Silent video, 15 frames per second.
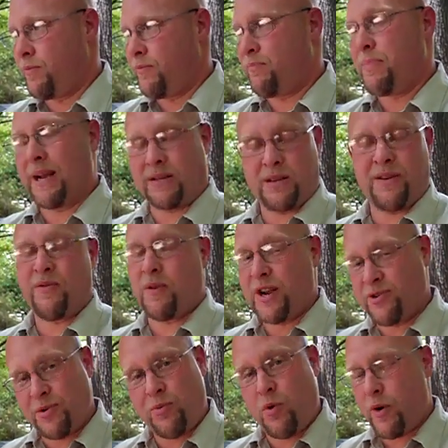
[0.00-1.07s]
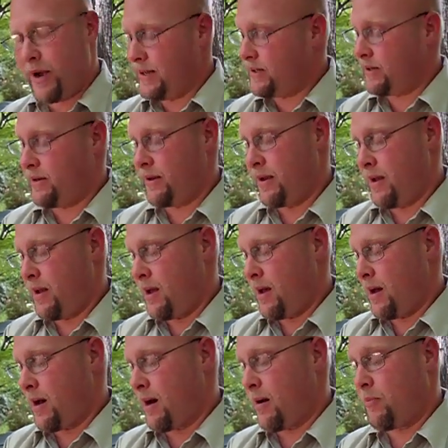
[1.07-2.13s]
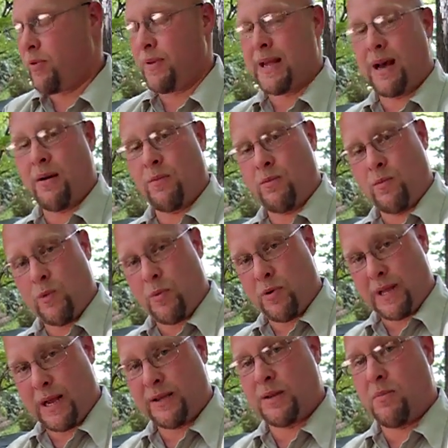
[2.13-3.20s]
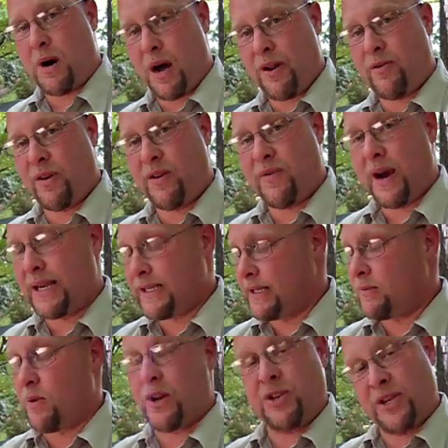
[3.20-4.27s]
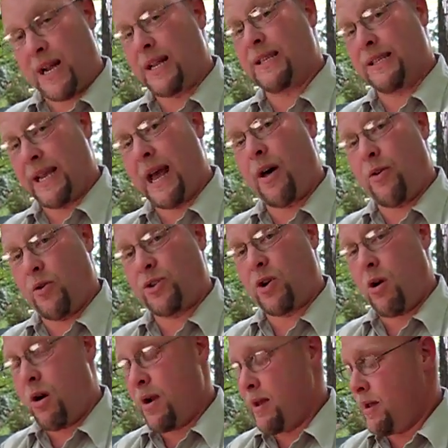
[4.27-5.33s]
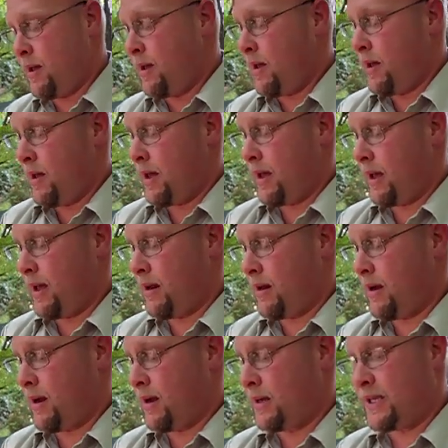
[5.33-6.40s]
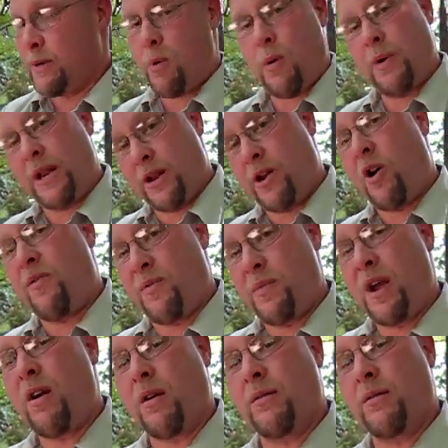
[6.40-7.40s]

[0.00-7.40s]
Basically for entry points, we put down some monitoring devices. We're going to check and see how those are and see where we need to go from there.